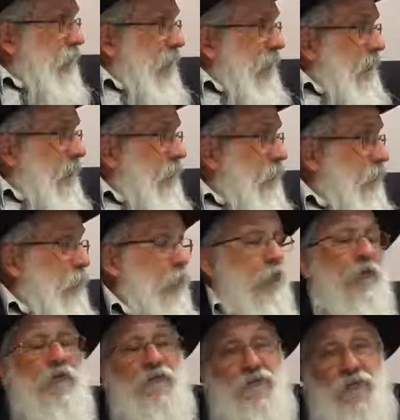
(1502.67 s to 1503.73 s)
yeah?
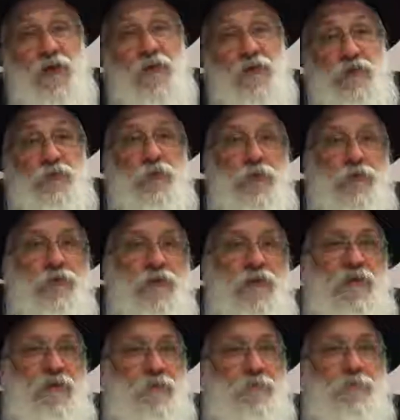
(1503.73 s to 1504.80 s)
Or the flood, as we're
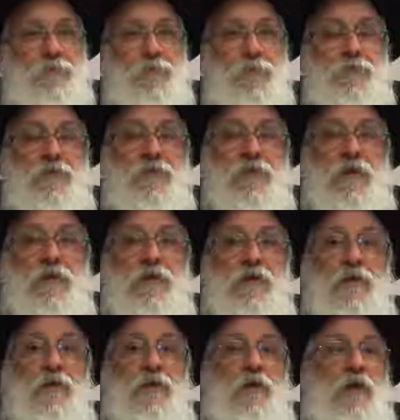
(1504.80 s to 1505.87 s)
learning here.
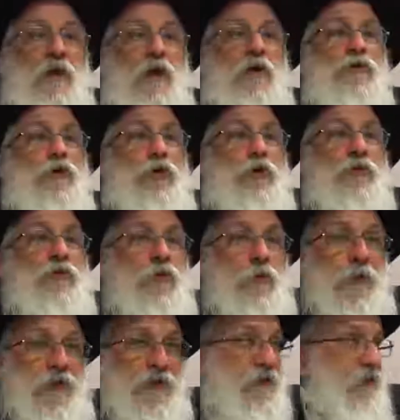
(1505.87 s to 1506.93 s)
An
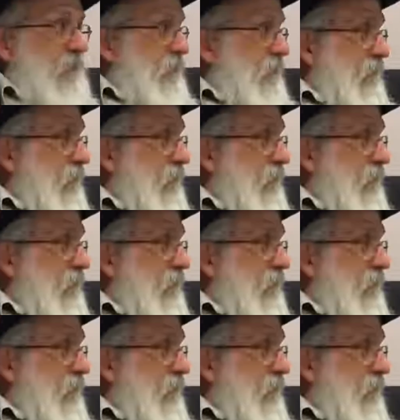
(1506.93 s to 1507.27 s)
earthquake